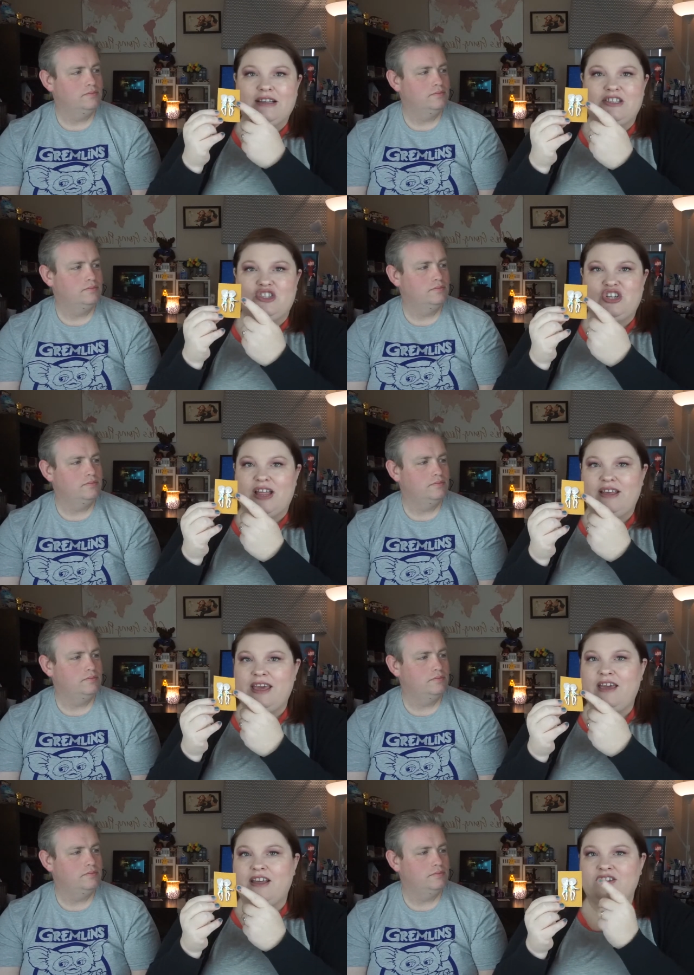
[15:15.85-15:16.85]
Speaker 1: it's
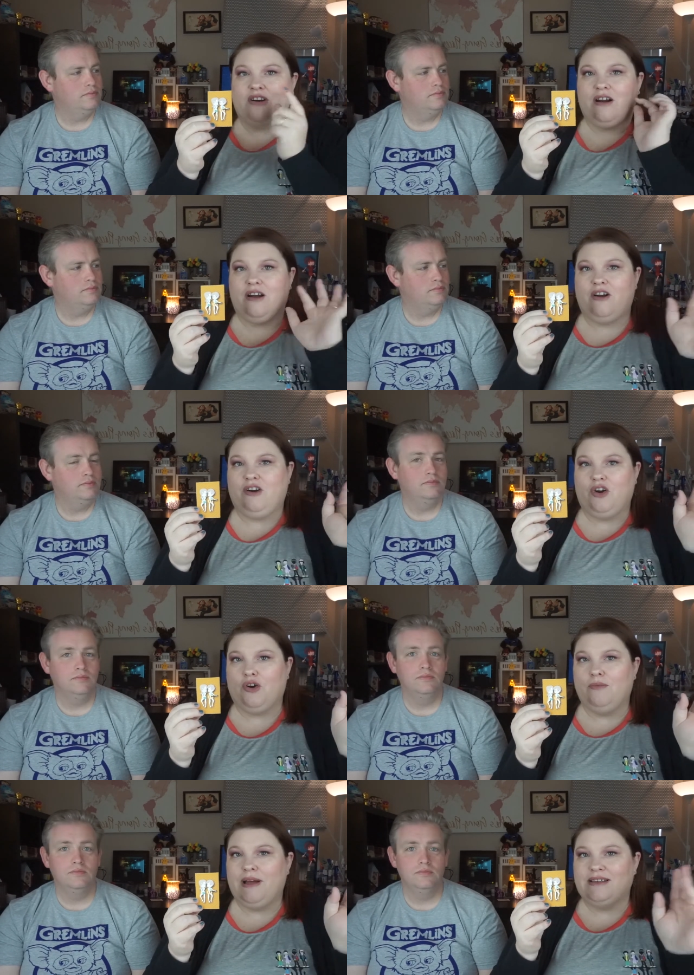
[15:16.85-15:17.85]
Jelly, it's our, our
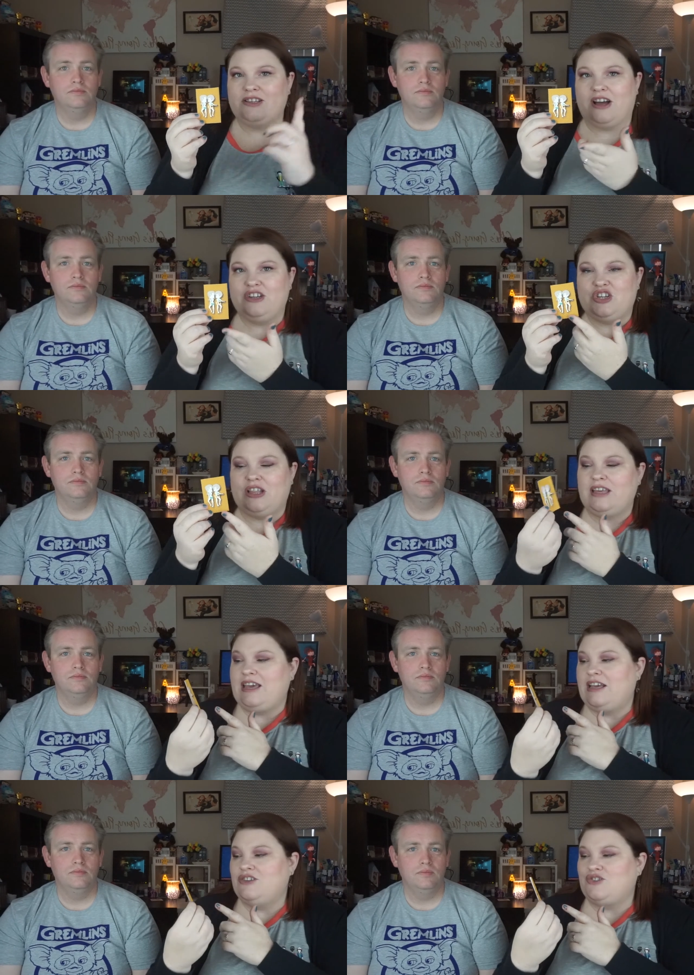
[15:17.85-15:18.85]
girl mascot Jelly,
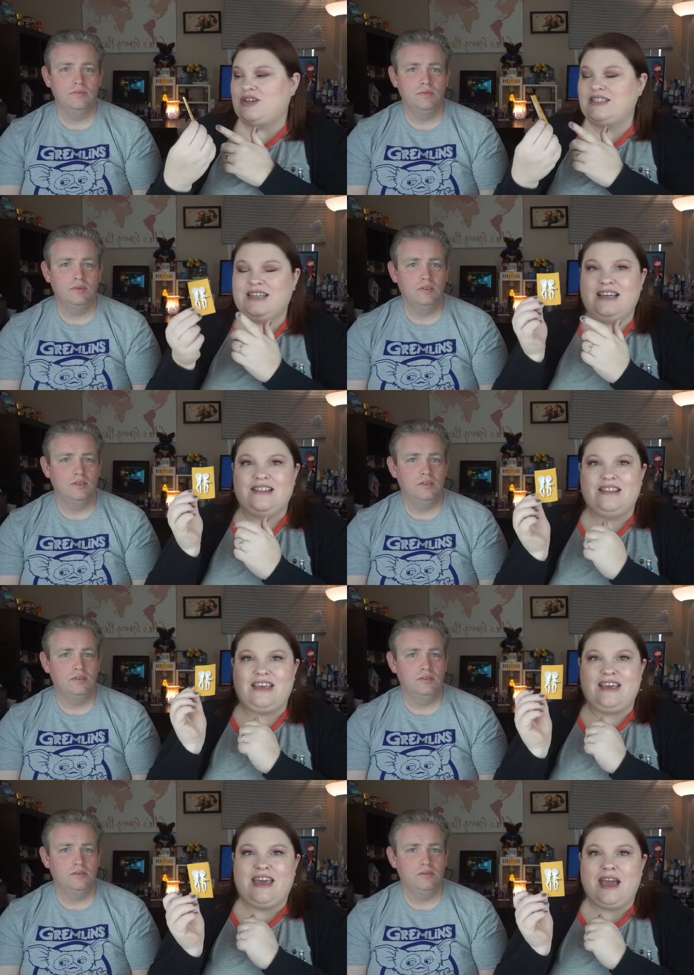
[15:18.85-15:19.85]
is dressed in
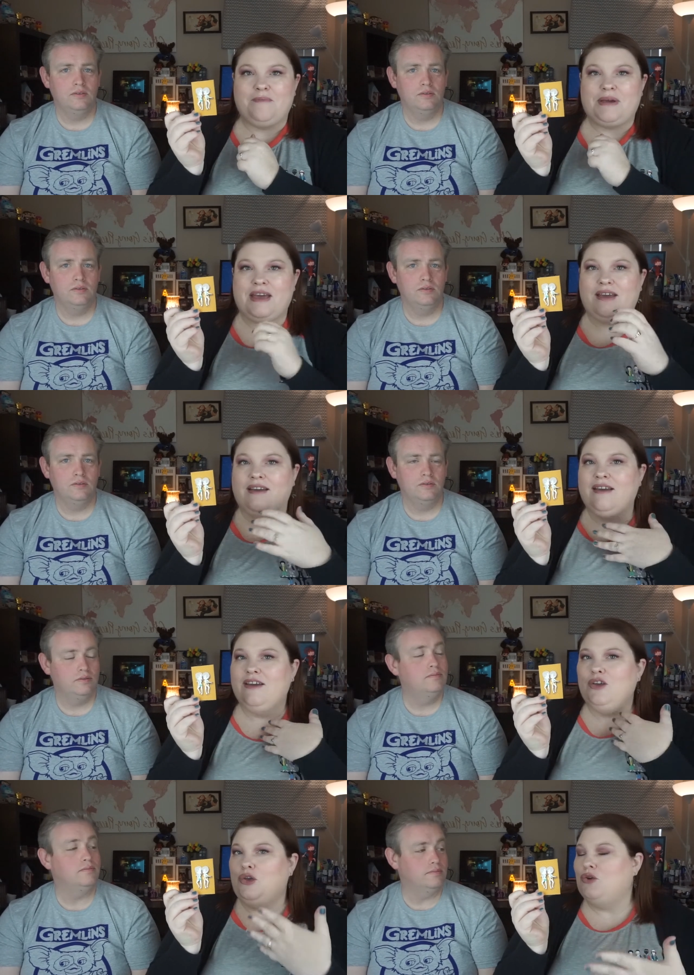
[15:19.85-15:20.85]
the camping
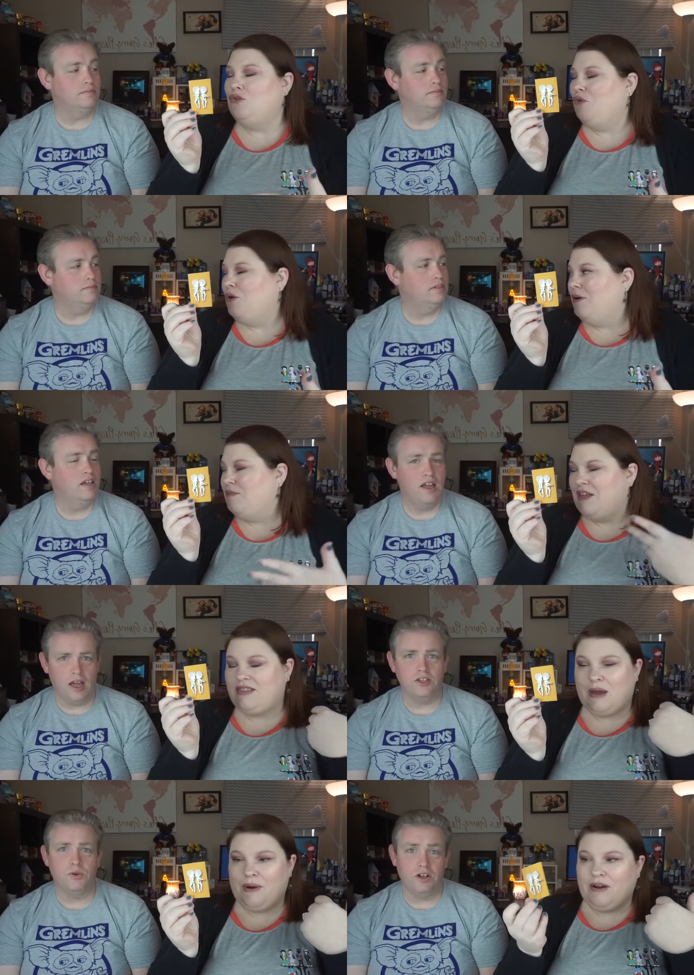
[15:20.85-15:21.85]
uniform
Speaker 2: that
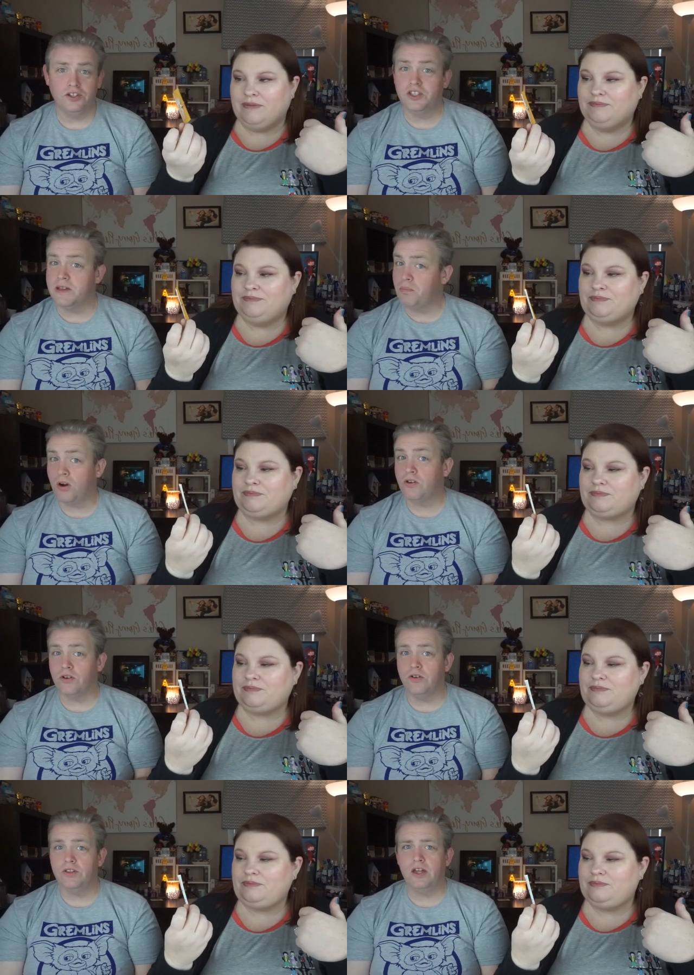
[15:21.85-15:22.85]
they as wear. well as the
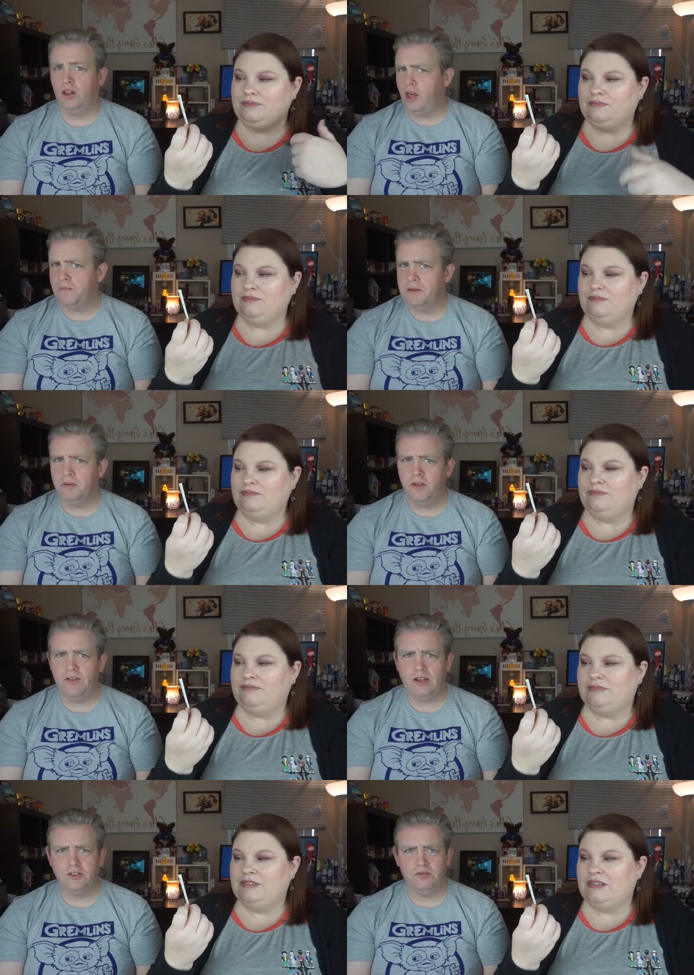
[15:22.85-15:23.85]
partner that a lot of people have
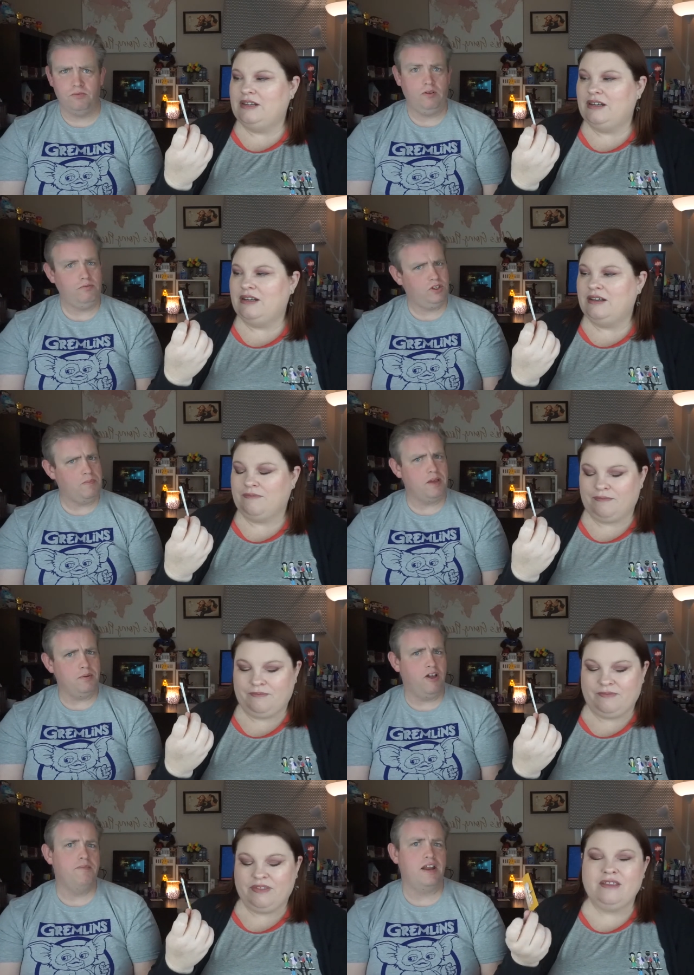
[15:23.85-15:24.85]
act well some
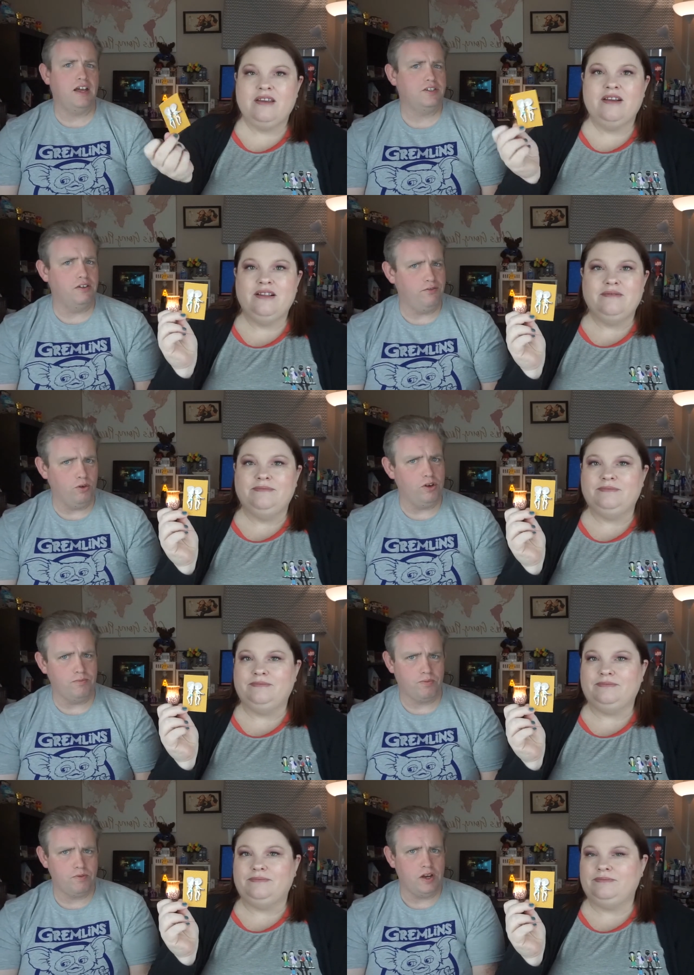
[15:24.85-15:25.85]
people have been asking for in,
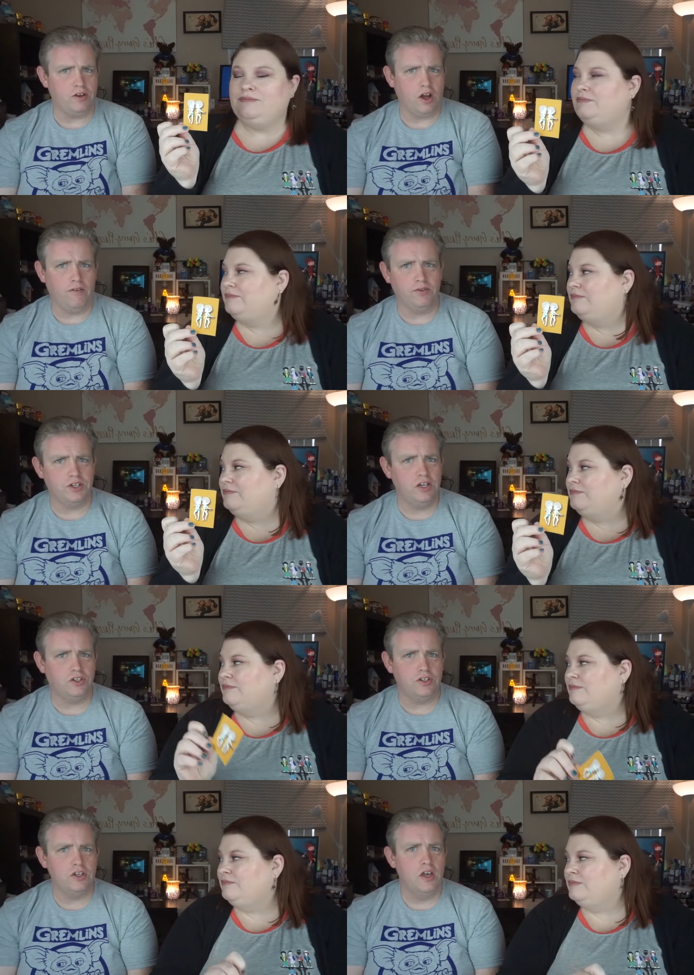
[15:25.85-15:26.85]
in
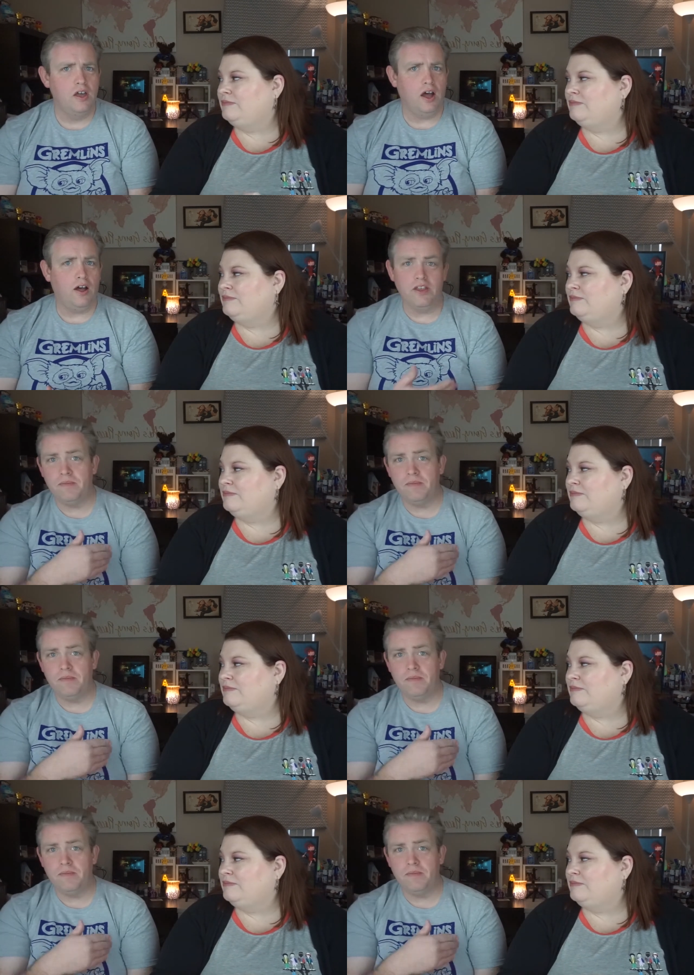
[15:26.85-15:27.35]
conversations uh, they've